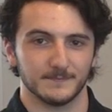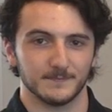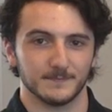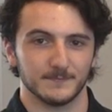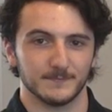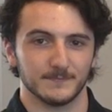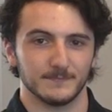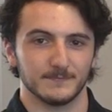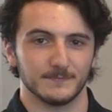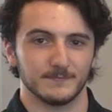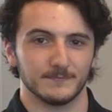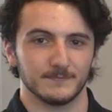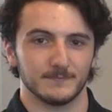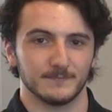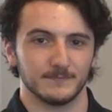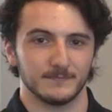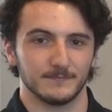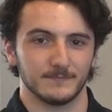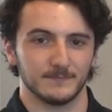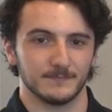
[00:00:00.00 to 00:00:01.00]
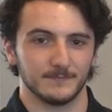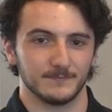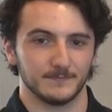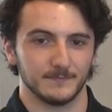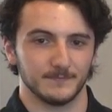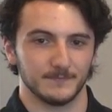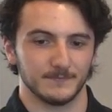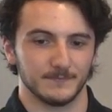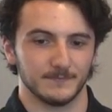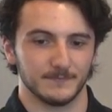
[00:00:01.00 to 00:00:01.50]

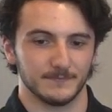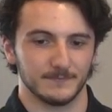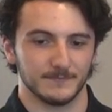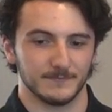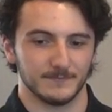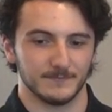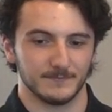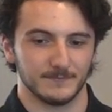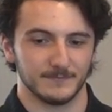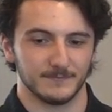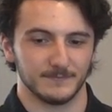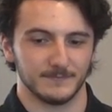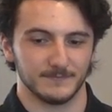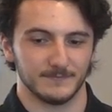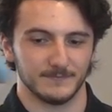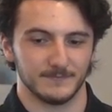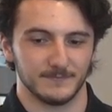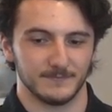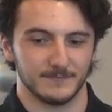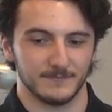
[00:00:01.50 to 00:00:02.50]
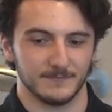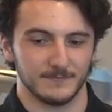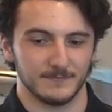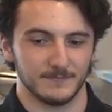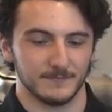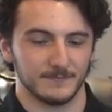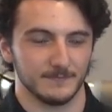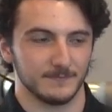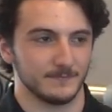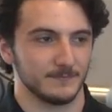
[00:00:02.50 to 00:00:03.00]

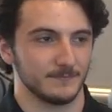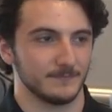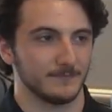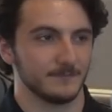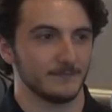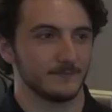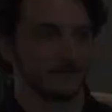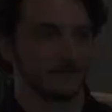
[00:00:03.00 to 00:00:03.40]
(not speaking)